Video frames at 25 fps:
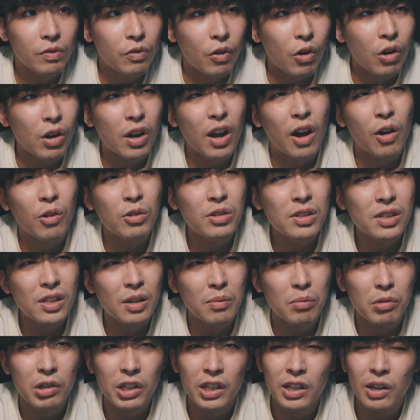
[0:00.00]
four counts
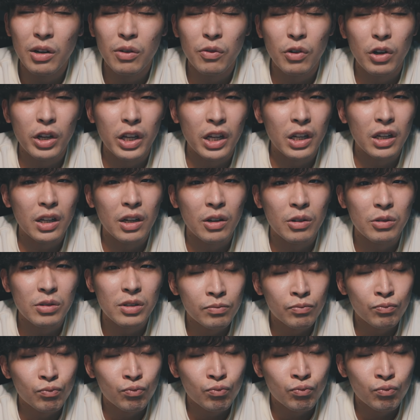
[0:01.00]
and breathing out for eight counts.